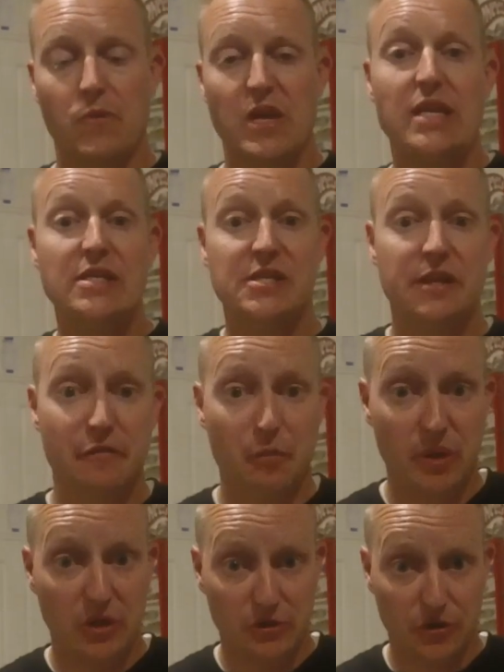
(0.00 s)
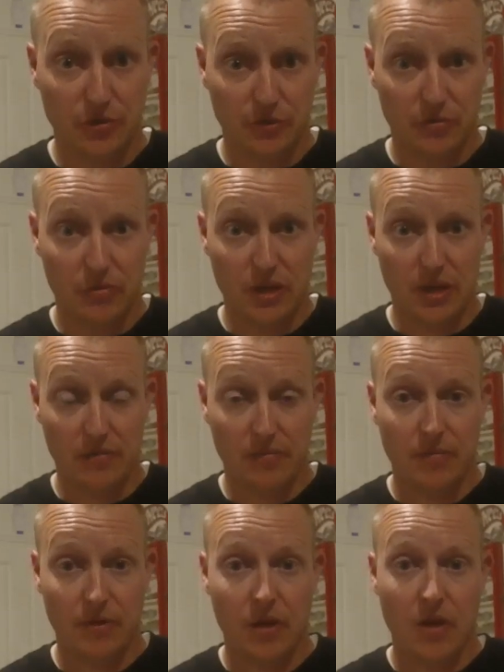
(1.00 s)
easy of a builder it would be.
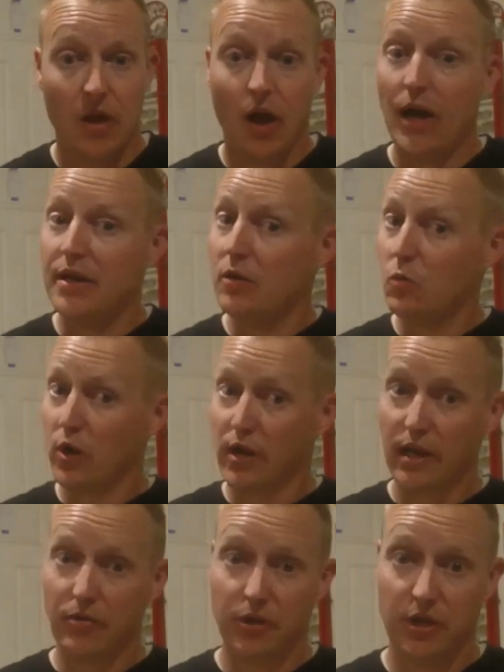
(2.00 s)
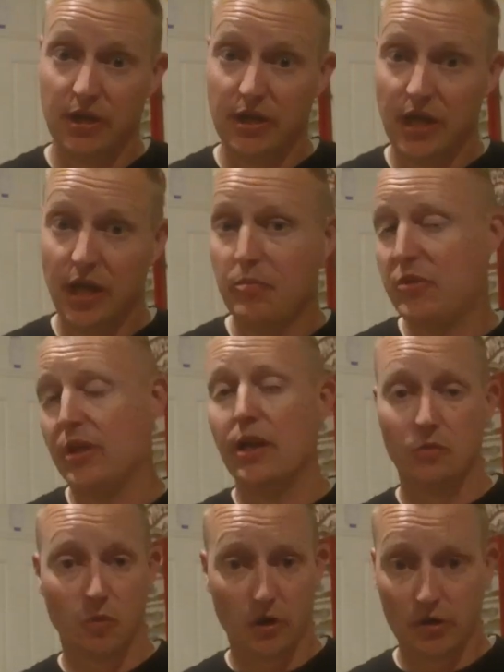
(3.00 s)
I didn't want to get real in depth, I
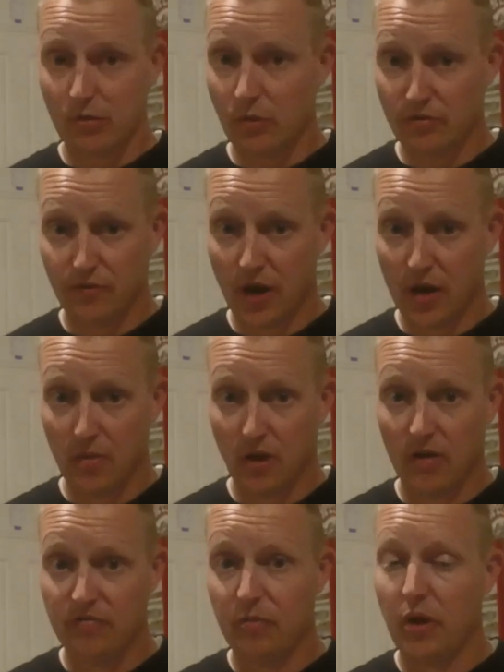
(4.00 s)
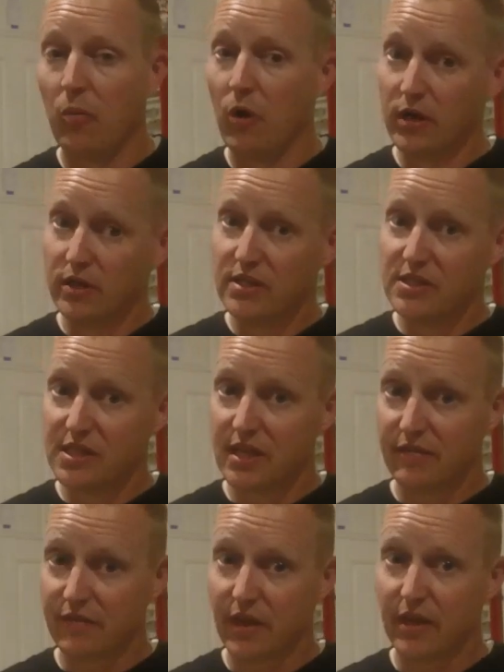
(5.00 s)
didn't want to do a frame off, but I wanted to see
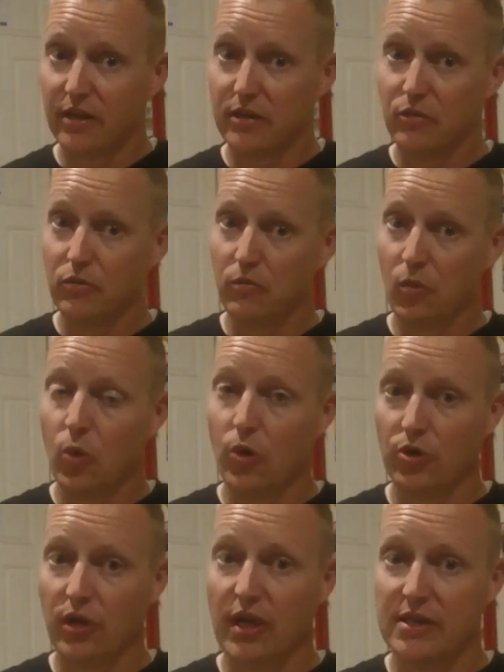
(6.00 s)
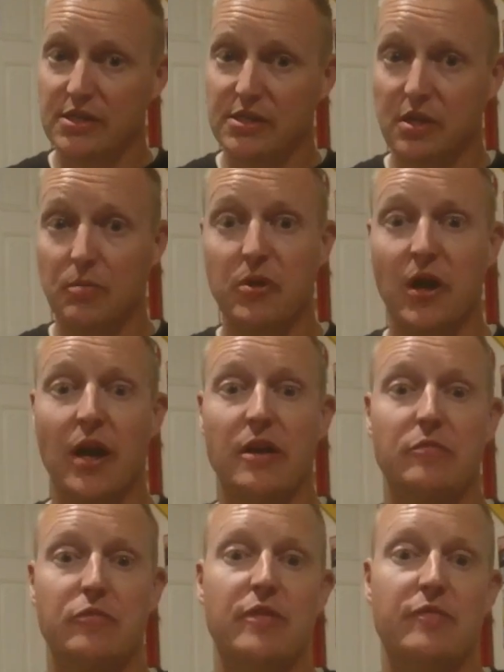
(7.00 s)
if I could do more or less some kind
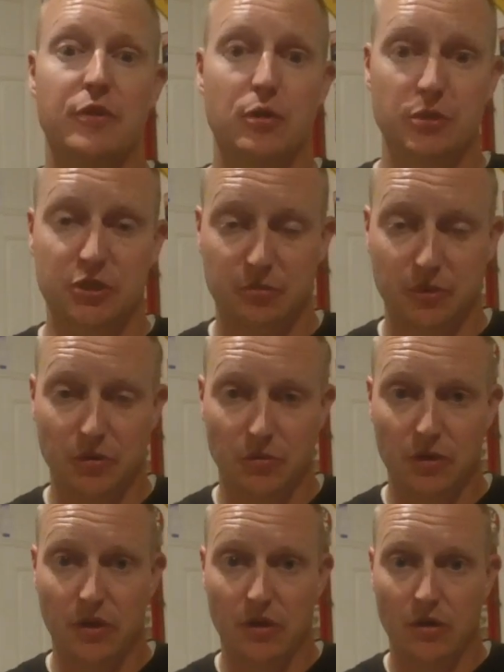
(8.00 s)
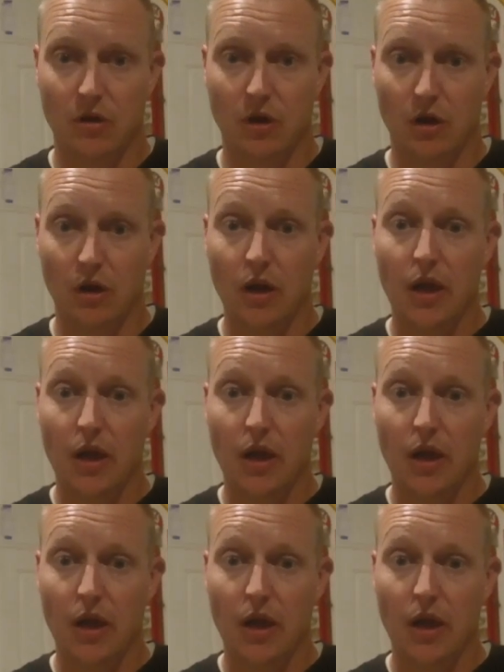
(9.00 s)
of refurbishment with the car.